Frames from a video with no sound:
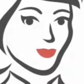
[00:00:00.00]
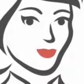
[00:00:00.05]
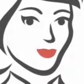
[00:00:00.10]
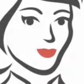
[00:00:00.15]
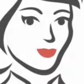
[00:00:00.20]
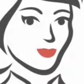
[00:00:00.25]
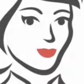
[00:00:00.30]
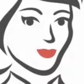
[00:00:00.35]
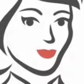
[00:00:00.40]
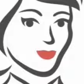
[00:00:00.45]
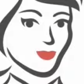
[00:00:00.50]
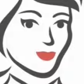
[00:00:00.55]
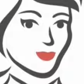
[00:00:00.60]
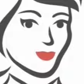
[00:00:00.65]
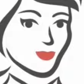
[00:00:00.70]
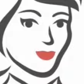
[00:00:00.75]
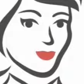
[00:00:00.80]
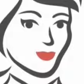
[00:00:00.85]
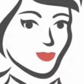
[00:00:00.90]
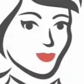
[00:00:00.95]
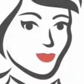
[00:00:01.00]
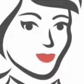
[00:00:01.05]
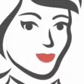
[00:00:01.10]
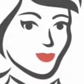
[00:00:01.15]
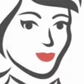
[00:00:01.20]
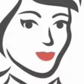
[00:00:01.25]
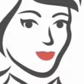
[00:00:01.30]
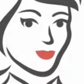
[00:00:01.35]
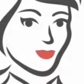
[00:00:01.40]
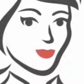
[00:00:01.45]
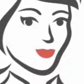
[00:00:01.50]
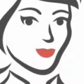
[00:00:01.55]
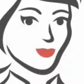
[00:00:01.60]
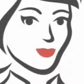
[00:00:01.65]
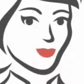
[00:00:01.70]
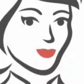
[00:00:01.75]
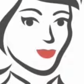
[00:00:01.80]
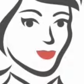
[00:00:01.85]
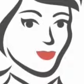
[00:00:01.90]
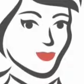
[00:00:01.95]
a greater dream, a greater
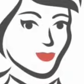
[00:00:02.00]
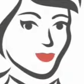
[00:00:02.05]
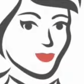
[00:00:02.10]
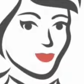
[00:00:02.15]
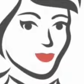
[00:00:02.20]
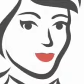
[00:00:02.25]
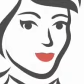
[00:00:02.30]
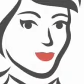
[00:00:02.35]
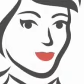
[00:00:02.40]
life,